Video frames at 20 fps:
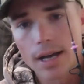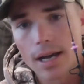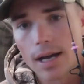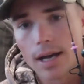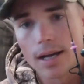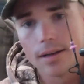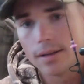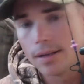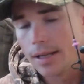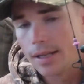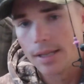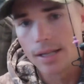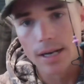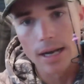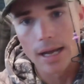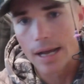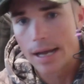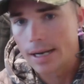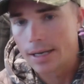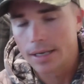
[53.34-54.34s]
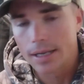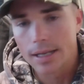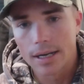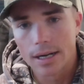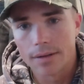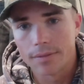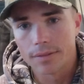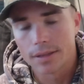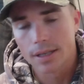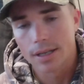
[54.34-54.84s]
guide, and then I had to get
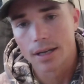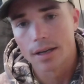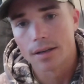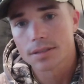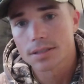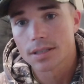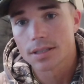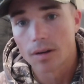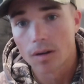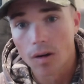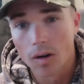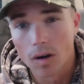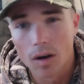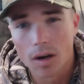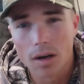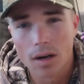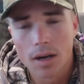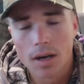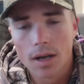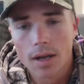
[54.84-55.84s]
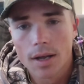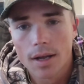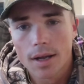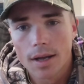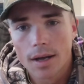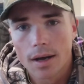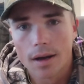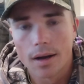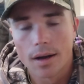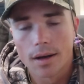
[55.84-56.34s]
everything else. There are
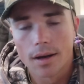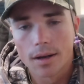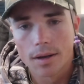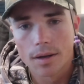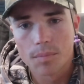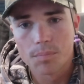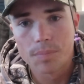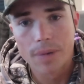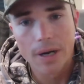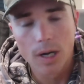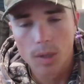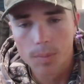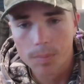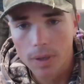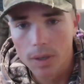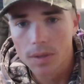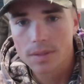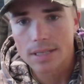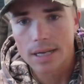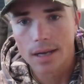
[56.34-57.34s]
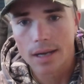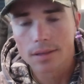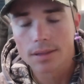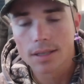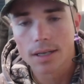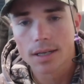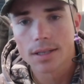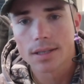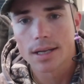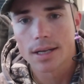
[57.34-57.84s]
bare bows out
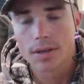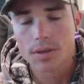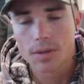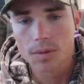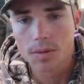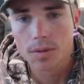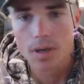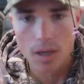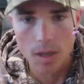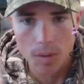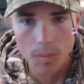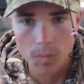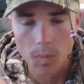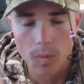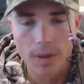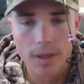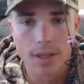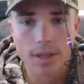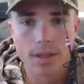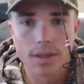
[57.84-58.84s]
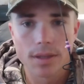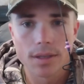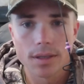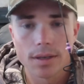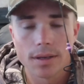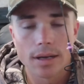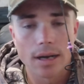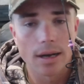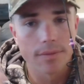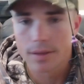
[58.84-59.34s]
there that do come with
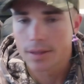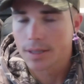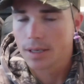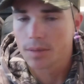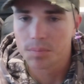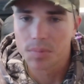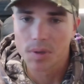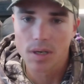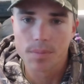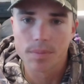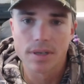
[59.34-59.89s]
everything pretty